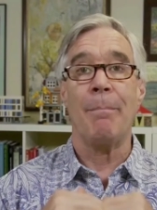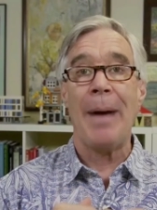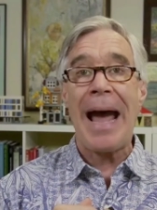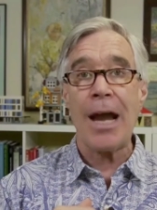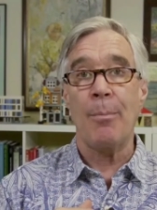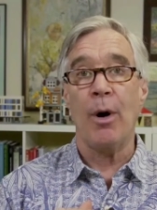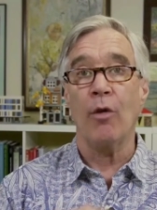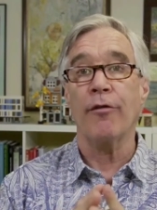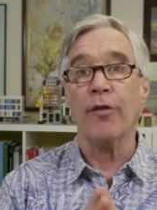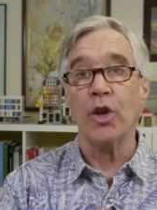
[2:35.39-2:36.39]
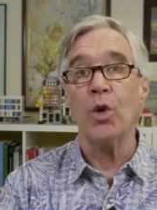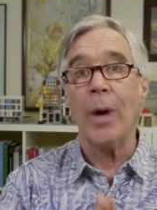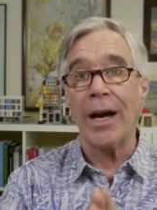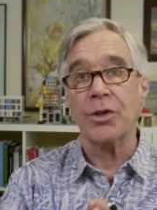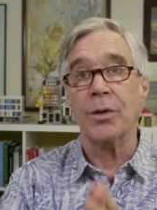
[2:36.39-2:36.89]
backbone for
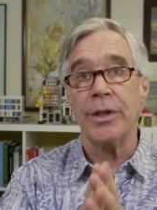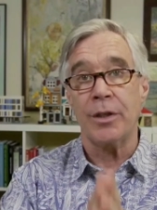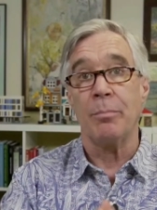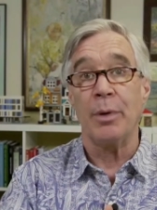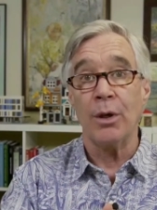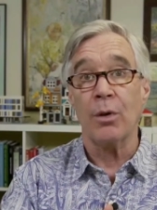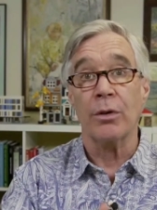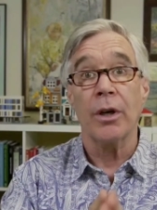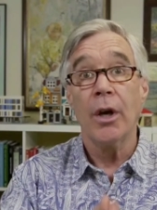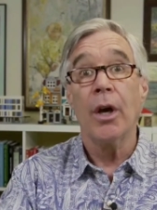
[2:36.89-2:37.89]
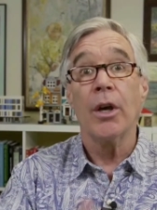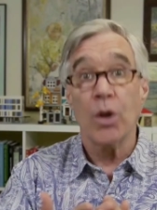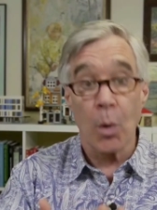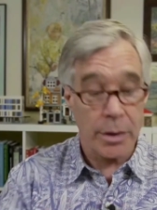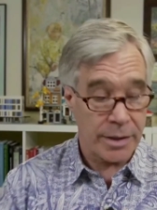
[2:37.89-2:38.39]
you actually to build
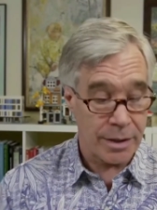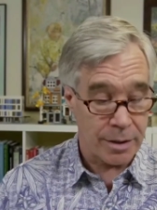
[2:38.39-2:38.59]
your